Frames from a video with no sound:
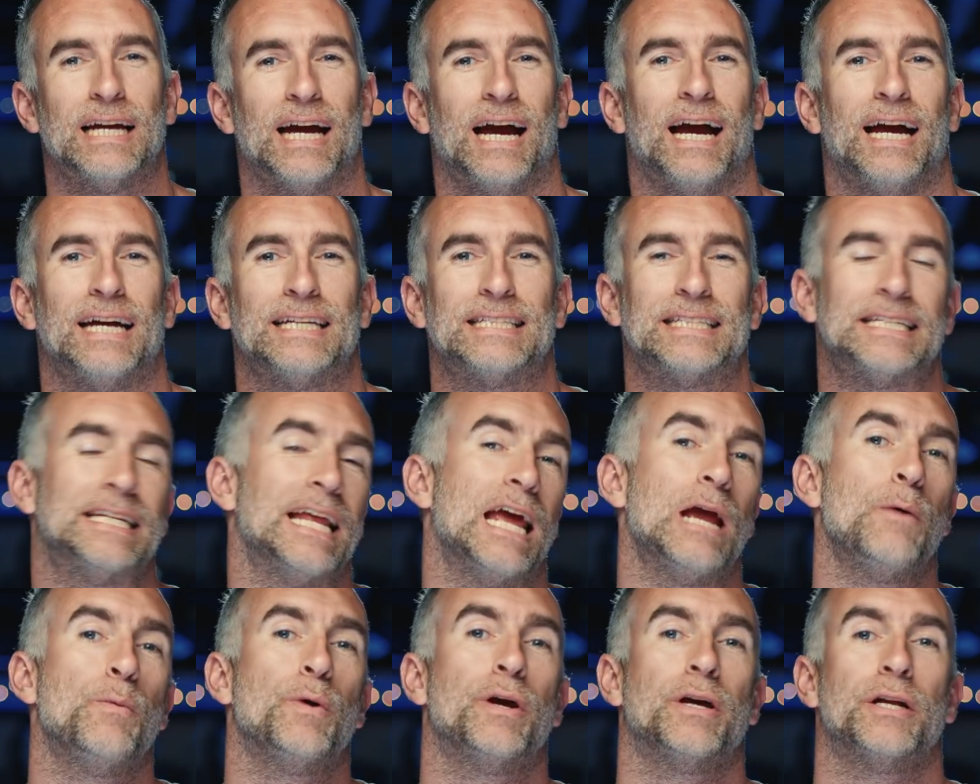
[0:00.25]
Hi,
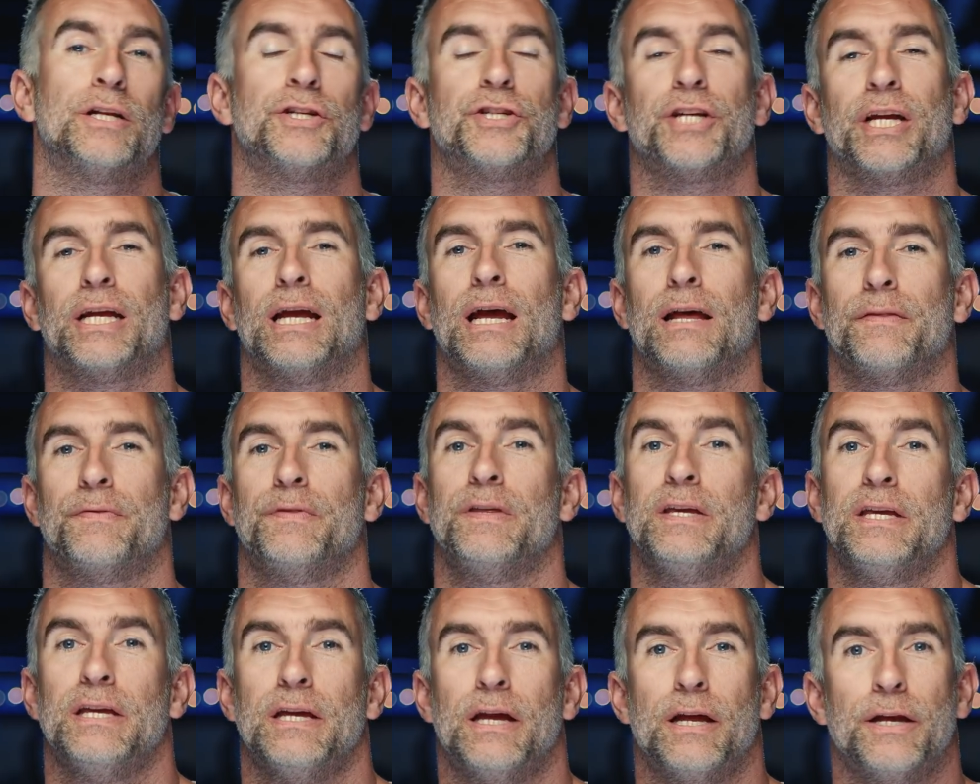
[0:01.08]
today we're going to check out
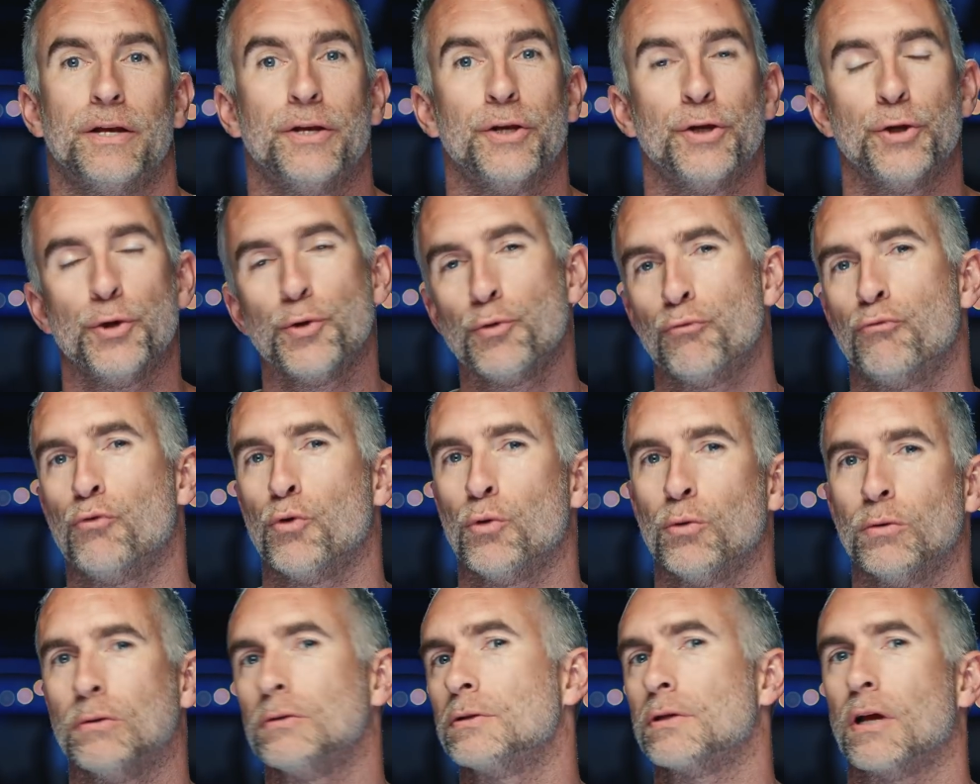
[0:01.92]
the new
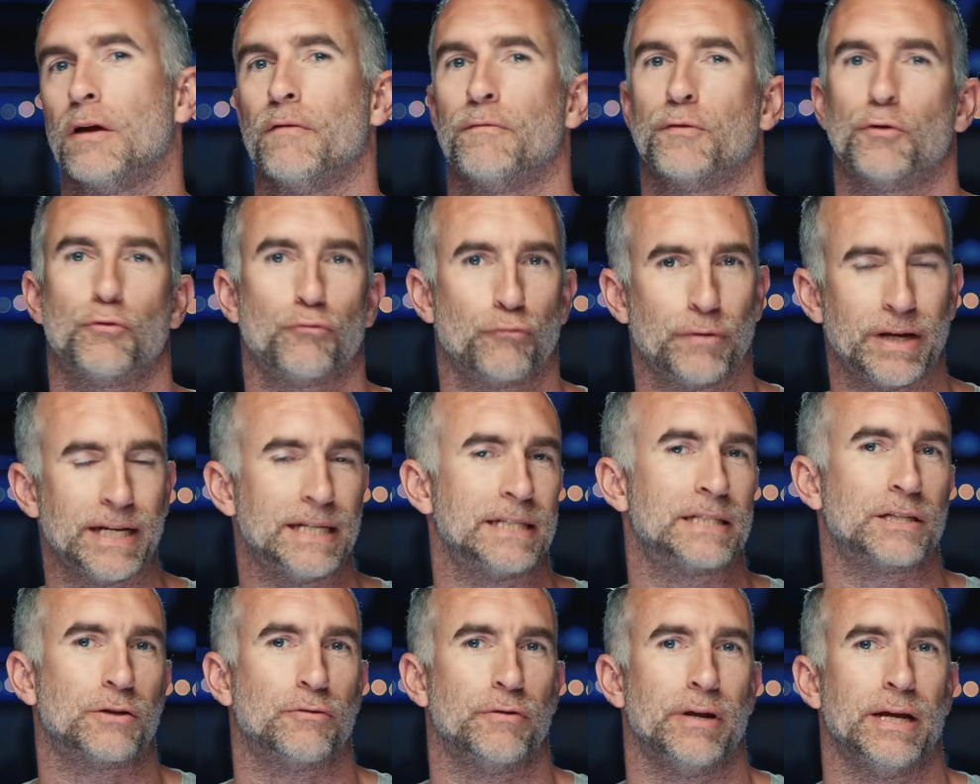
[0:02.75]
rules of
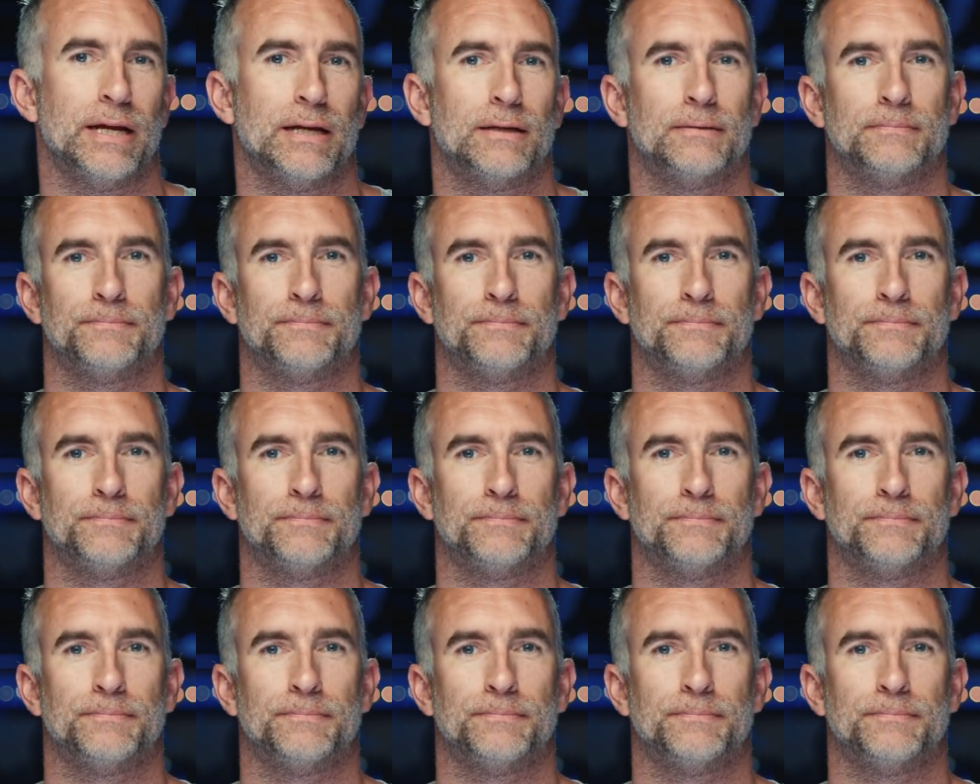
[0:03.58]
green screen.